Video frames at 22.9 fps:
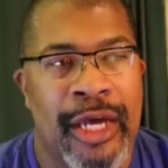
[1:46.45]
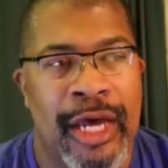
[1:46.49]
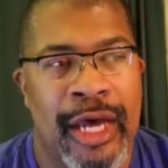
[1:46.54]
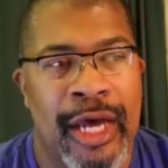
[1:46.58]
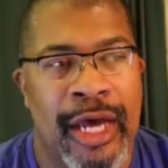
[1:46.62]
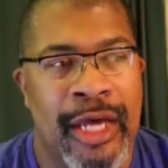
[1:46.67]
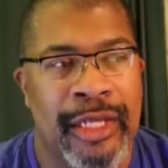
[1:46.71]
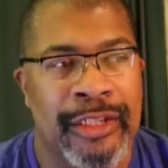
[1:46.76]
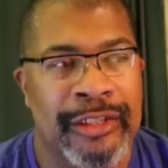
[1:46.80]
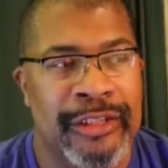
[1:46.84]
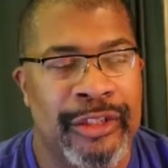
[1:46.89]

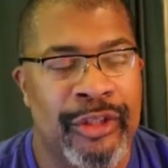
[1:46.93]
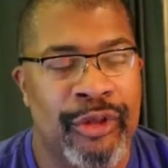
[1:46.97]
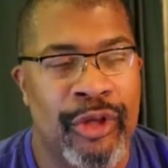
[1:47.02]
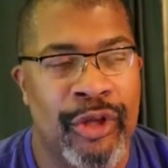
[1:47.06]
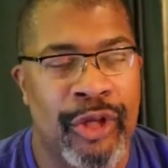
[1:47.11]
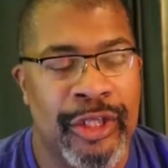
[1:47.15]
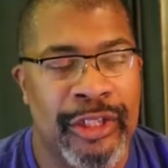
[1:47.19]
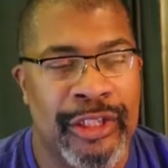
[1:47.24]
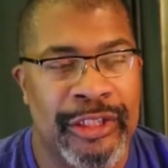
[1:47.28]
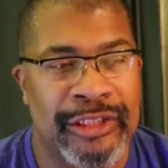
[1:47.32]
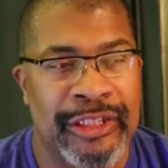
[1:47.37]
Uh, it's a
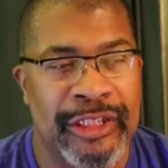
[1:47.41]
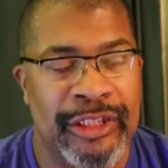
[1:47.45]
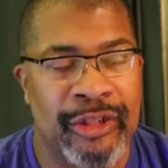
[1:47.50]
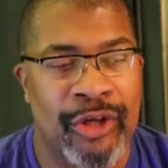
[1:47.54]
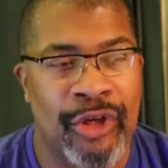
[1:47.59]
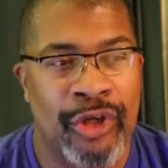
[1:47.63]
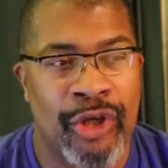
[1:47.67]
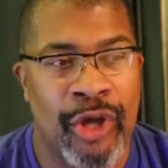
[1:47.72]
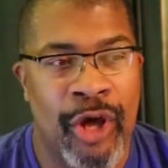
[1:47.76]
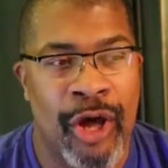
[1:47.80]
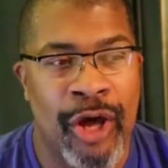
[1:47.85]
little, it takes a
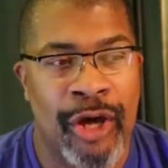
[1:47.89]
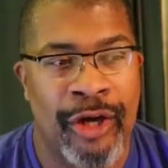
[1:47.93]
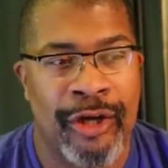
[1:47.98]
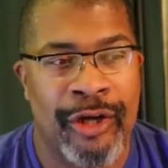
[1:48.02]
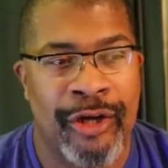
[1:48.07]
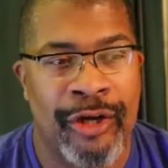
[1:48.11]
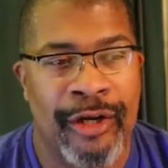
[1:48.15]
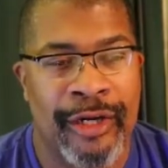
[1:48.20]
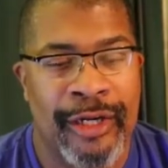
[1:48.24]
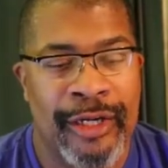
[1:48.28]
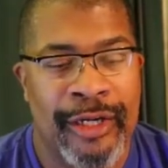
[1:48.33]
little
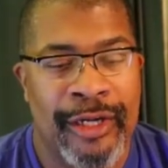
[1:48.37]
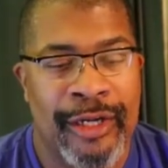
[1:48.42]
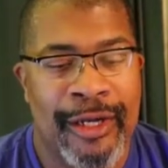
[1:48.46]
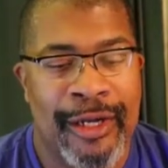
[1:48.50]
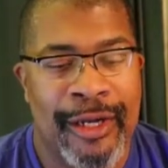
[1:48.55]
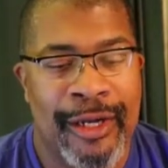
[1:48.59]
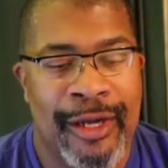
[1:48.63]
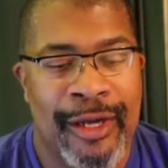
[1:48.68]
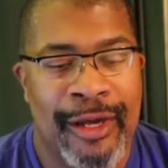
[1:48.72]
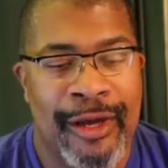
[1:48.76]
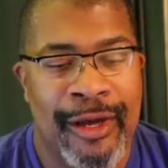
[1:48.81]
longer.
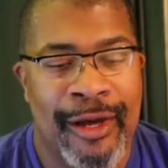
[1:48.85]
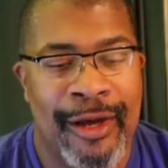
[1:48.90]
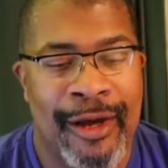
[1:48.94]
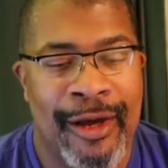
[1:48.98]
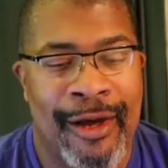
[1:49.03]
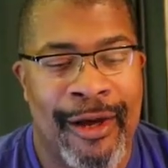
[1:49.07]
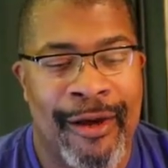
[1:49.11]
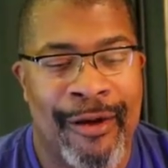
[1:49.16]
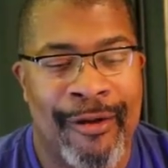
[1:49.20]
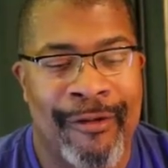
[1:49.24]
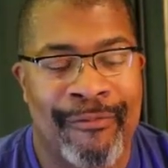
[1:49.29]

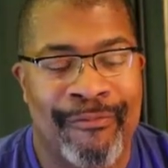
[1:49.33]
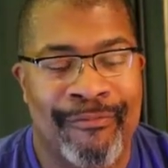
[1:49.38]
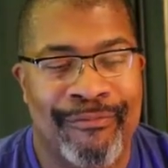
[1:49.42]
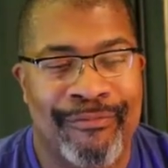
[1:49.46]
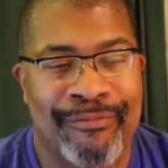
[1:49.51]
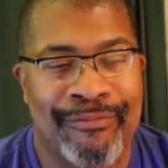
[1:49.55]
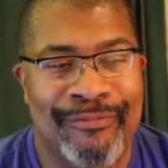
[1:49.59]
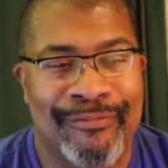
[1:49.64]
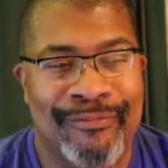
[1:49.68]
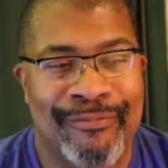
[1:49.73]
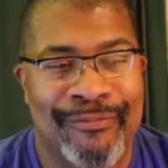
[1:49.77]

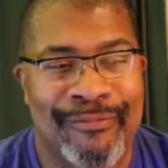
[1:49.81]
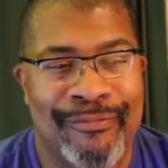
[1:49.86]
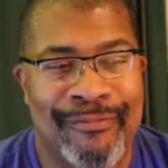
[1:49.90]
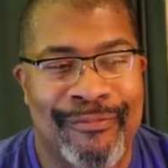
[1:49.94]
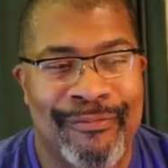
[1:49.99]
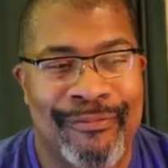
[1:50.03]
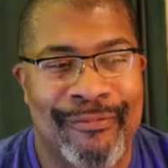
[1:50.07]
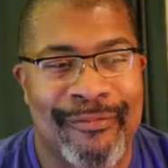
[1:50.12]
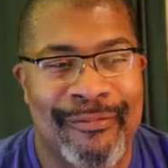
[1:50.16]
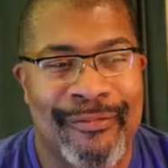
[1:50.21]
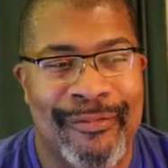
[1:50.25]
Um,
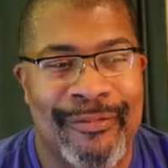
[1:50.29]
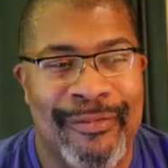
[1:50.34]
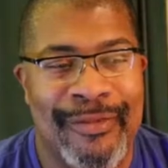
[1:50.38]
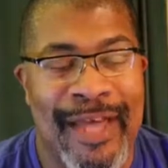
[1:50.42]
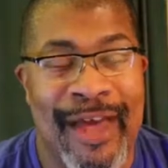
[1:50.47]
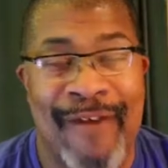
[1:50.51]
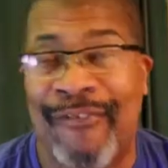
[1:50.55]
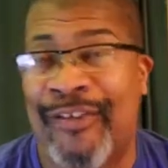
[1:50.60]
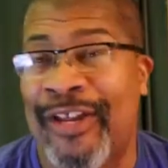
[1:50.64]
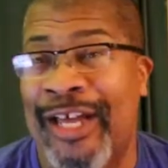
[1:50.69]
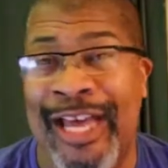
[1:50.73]

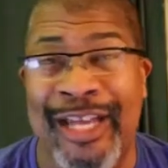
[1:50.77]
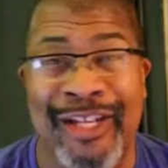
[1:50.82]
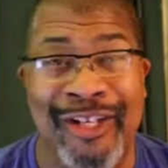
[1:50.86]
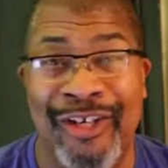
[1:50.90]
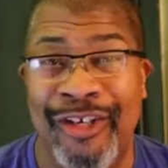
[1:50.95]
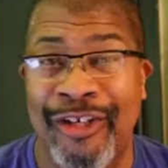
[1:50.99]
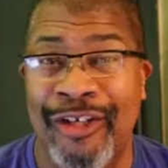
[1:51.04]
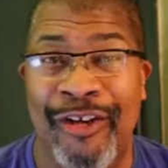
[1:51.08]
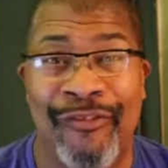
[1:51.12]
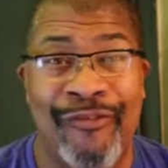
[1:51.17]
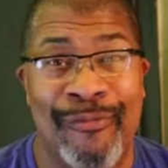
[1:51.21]
I feel like I
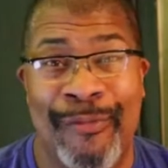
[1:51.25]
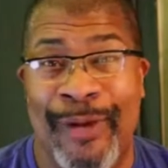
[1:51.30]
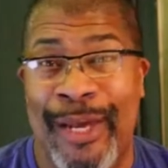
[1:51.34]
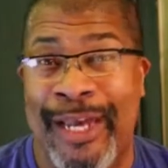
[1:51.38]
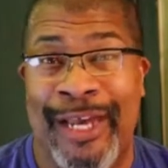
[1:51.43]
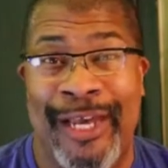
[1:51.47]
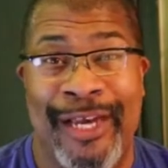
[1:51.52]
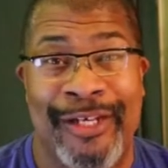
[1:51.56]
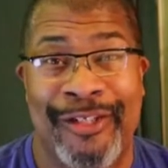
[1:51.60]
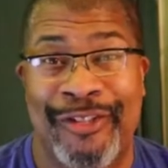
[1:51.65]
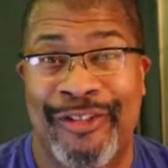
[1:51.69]
look good for
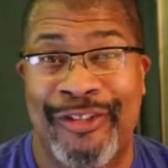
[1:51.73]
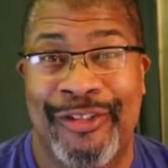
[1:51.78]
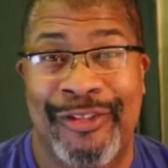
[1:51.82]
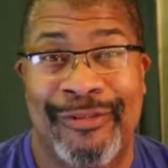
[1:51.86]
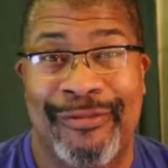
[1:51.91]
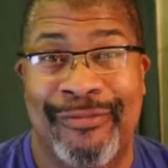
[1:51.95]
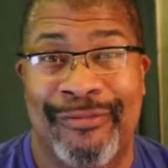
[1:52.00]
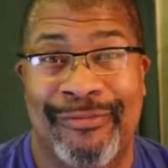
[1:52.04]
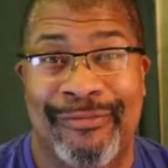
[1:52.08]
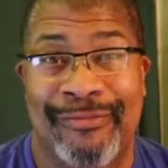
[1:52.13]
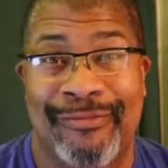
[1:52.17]
my
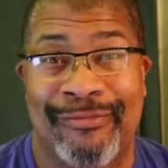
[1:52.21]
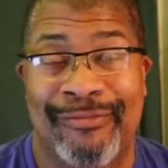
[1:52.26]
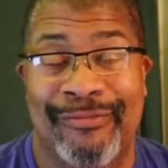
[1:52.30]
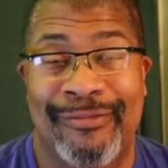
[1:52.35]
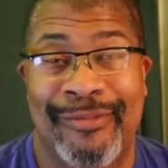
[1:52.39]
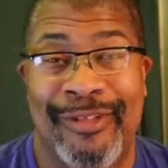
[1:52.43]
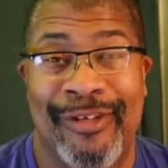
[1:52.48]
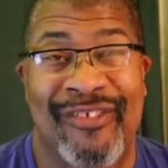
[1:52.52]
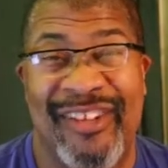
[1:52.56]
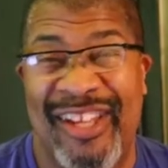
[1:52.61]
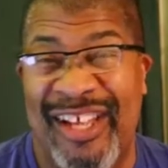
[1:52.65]
age.
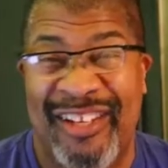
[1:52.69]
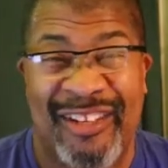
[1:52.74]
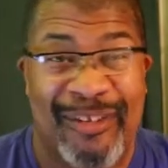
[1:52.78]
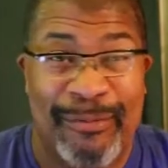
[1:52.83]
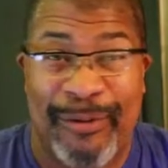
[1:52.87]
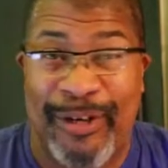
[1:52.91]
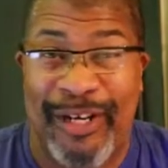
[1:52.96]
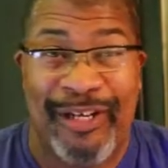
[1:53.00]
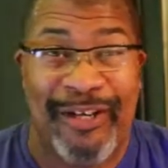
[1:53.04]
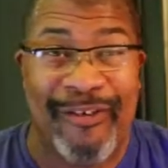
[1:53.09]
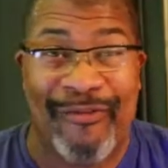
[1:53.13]
I feel like I
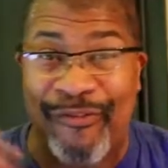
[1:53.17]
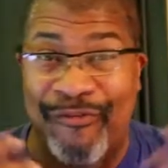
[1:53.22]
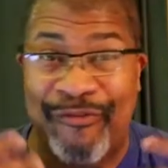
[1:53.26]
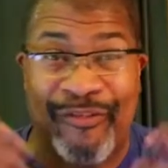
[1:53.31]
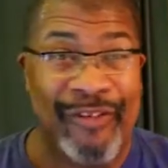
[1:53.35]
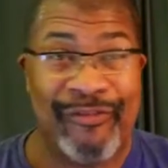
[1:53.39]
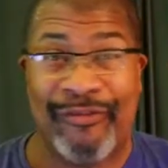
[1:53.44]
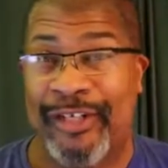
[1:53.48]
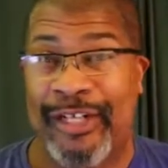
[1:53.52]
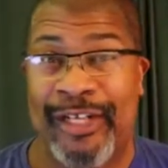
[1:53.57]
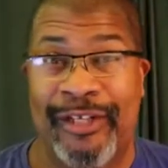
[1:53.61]
look pretty good for
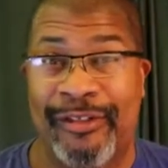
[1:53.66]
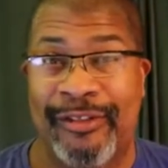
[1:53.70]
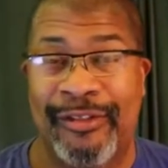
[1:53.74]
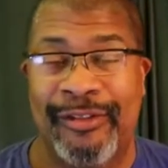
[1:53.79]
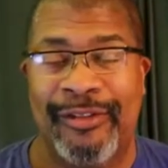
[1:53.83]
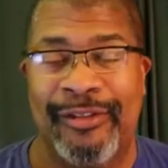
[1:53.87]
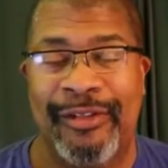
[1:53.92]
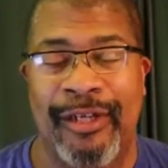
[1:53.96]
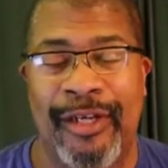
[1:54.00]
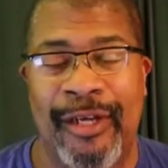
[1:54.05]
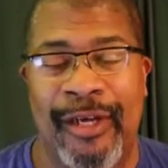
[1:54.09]
50.
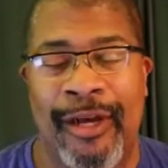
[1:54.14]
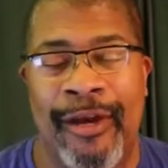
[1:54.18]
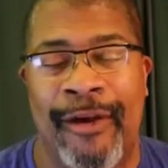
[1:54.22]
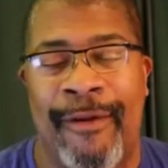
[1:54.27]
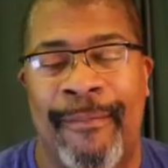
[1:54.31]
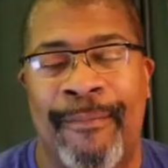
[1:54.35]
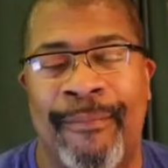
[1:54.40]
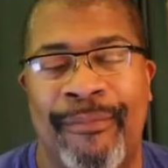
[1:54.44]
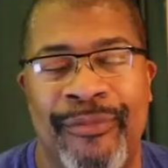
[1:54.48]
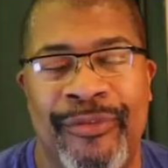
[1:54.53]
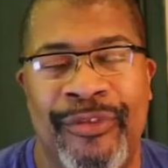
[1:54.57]

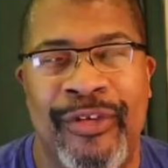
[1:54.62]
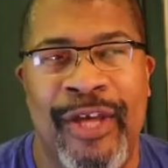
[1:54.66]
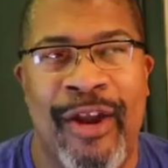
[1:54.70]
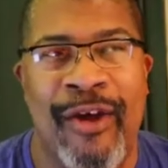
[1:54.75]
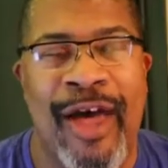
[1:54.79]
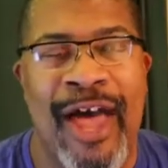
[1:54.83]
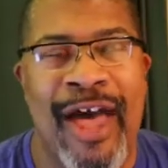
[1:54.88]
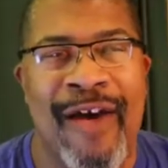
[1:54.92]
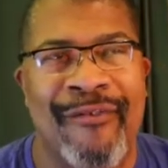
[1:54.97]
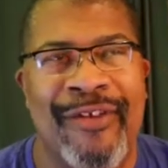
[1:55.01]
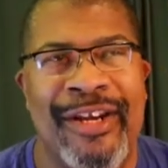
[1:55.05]
Um, so I
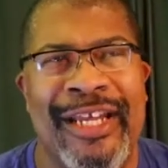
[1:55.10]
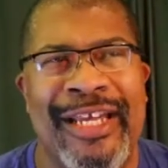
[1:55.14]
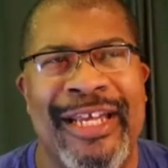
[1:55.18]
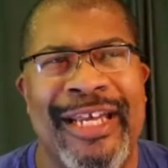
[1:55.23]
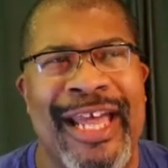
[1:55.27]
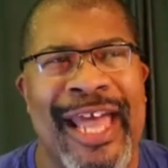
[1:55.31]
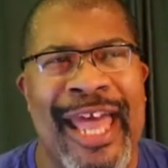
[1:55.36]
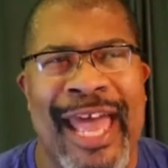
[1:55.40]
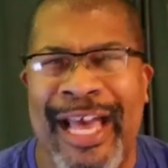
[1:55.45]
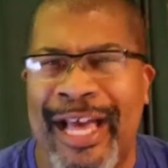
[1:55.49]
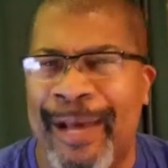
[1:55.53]
don't have
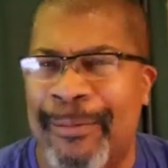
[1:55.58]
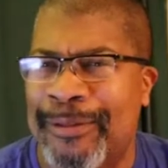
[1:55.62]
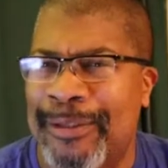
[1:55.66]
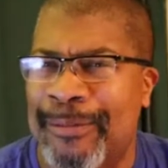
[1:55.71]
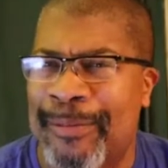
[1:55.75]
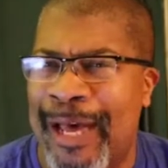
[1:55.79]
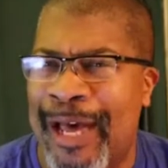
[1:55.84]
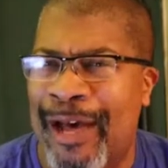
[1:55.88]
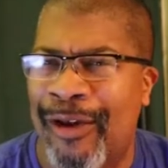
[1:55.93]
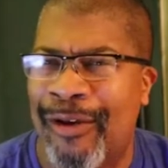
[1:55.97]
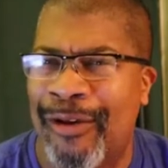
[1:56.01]
any hangups
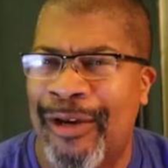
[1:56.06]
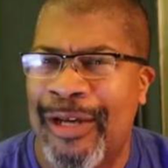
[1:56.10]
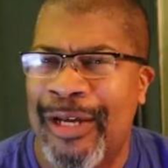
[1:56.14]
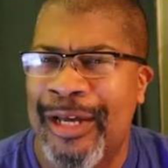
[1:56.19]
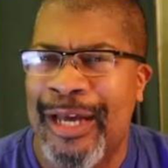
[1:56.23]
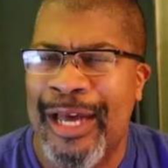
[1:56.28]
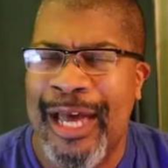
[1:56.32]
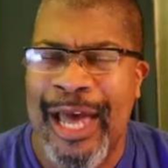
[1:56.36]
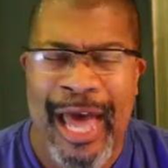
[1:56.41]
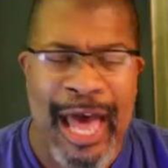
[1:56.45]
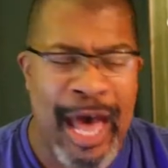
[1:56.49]
about
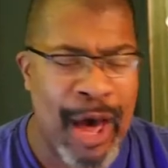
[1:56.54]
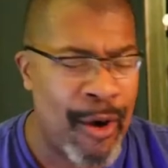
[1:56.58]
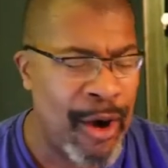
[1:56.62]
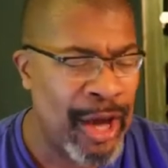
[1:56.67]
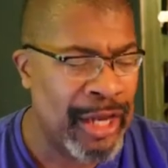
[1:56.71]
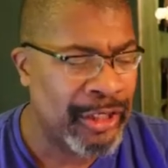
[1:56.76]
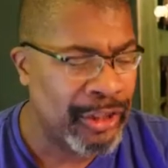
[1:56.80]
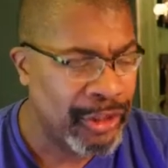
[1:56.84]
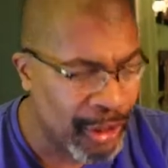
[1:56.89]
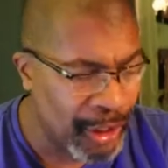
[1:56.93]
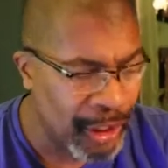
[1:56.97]
how
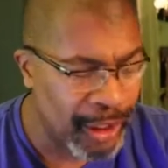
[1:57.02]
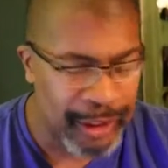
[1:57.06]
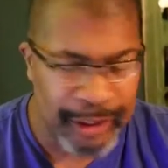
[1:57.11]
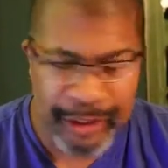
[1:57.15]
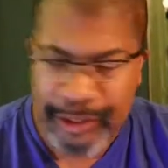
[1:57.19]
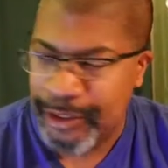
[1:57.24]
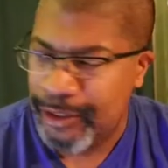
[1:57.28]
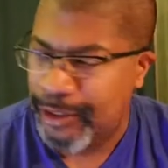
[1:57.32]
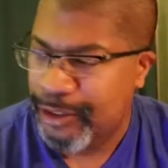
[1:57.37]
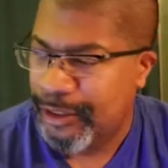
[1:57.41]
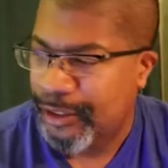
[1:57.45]
I
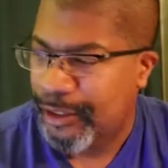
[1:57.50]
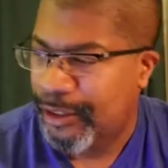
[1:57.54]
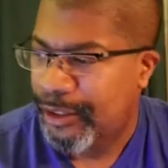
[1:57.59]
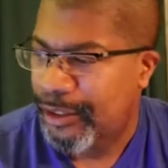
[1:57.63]
look